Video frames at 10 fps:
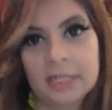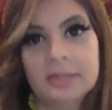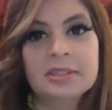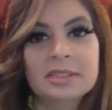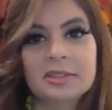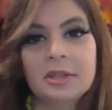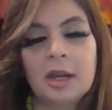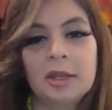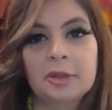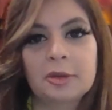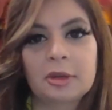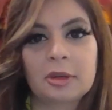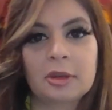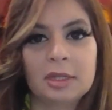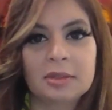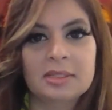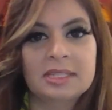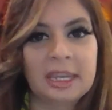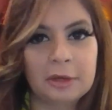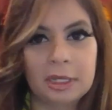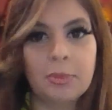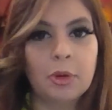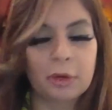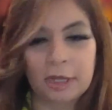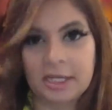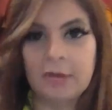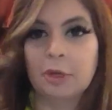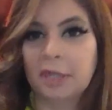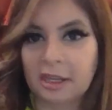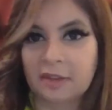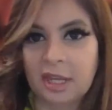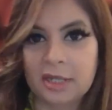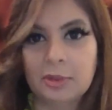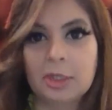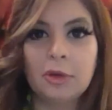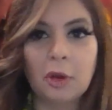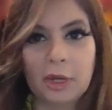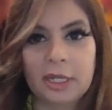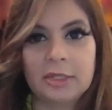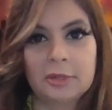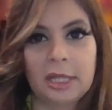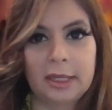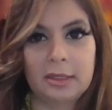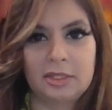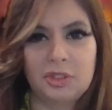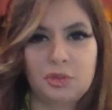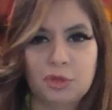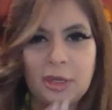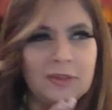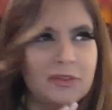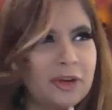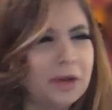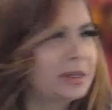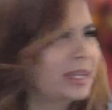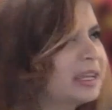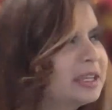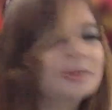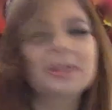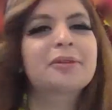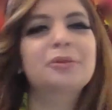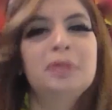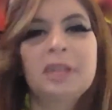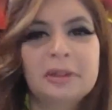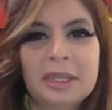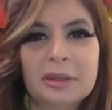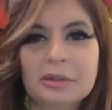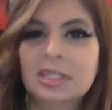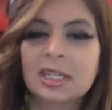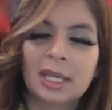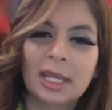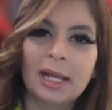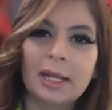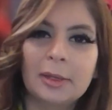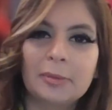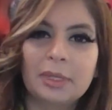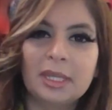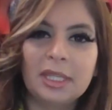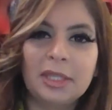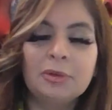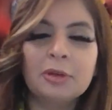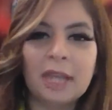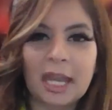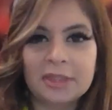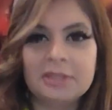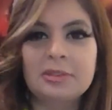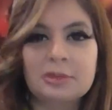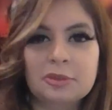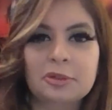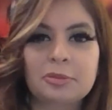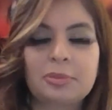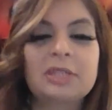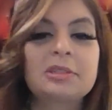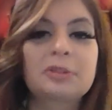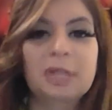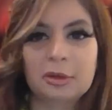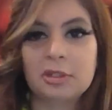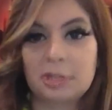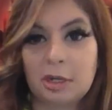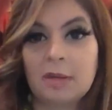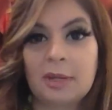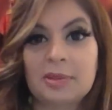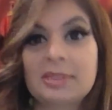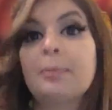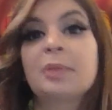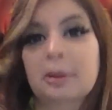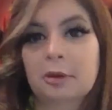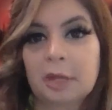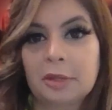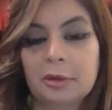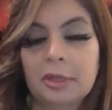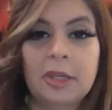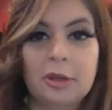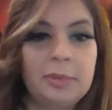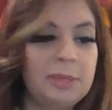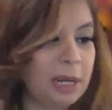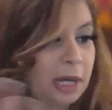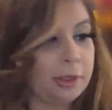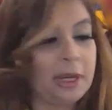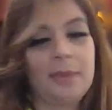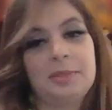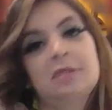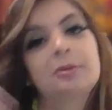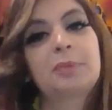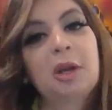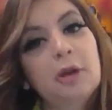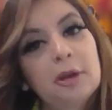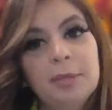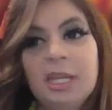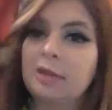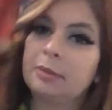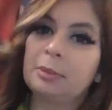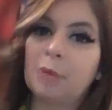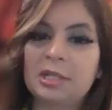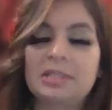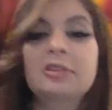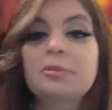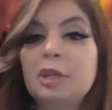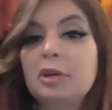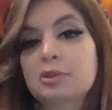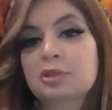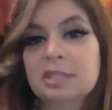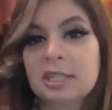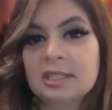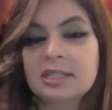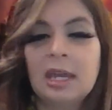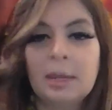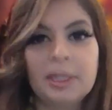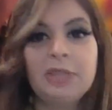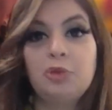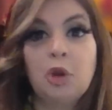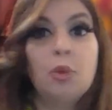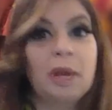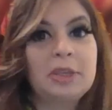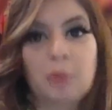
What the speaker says: right? This is not your scary, boring networking event where you go in and you're like, did you travel far to get here? Like, who the hell cares? You are at this user group because you're here to talk about something or another. It could be Power Apps, it could be Power Automate, it could be bots, it could be all sorts of things. But you know why you